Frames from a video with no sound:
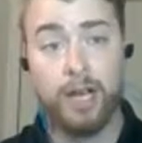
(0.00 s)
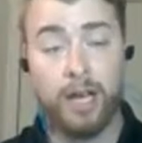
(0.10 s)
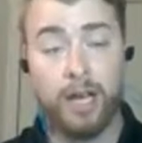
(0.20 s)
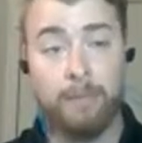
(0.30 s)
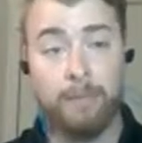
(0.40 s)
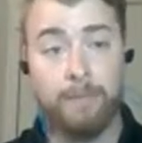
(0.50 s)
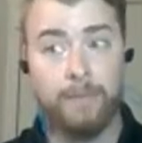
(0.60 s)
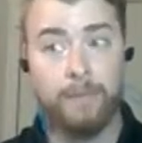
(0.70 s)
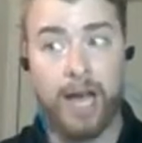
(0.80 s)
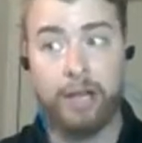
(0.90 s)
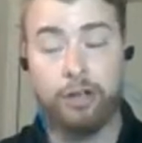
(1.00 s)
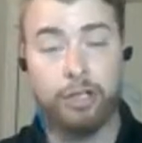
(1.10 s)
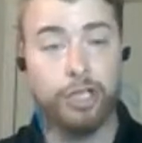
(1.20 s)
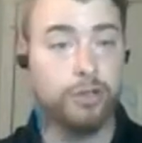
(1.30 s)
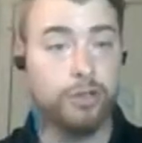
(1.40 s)
I
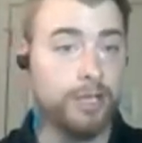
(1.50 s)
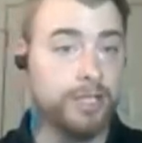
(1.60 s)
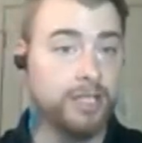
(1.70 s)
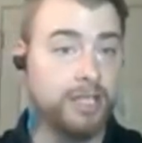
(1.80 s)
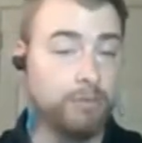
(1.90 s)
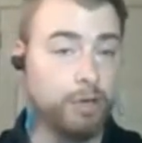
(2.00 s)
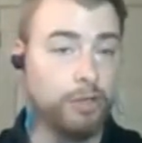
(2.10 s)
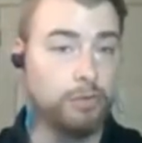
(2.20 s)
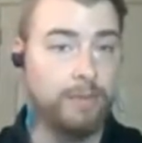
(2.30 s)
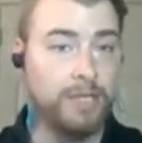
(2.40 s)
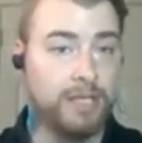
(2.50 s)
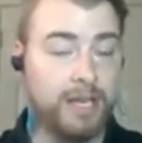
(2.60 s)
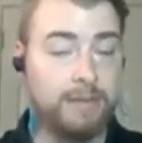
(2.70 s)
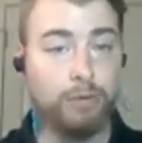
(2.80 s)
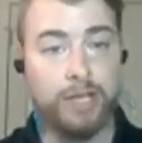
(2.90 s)
could just go on Sunnybrook's website,